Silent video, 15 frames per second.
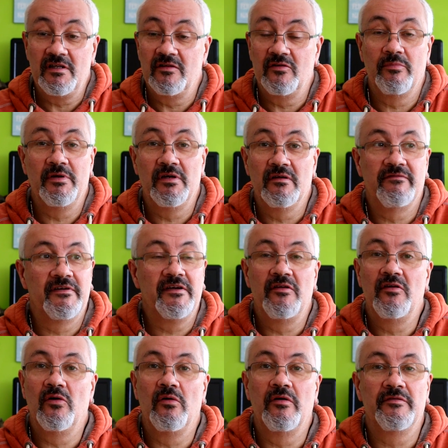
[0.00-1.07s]
there'll be a
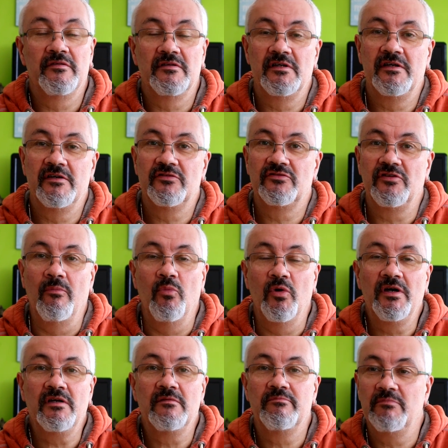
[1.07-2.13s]
video on there
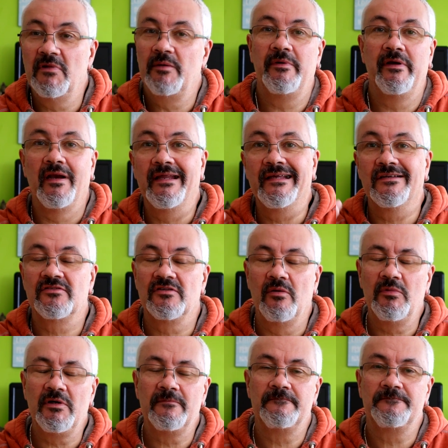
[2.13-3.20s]
somewhere, maybe a link
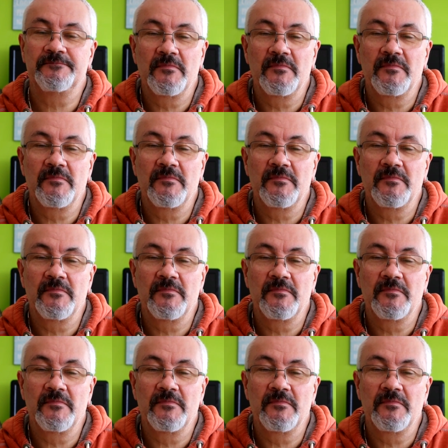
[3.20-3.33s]
somewhere.